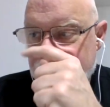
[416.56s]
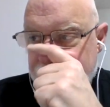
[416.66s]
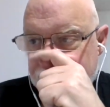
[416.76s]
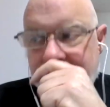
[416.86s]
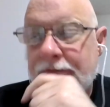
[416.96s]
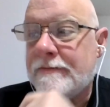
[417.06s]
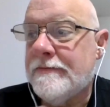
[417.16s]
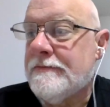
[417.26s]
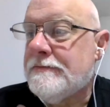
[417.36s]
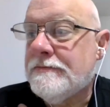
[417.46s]

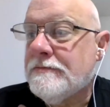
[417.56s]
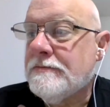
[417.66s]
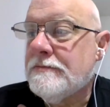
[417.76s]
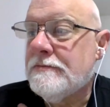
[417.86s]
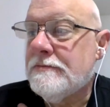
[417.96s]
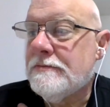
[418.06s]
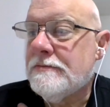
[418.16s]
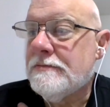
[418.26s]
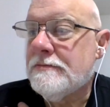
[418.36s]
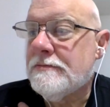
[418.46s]

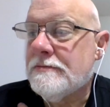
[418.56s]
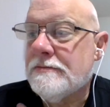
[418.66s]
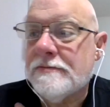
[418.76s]
Nobody speaks.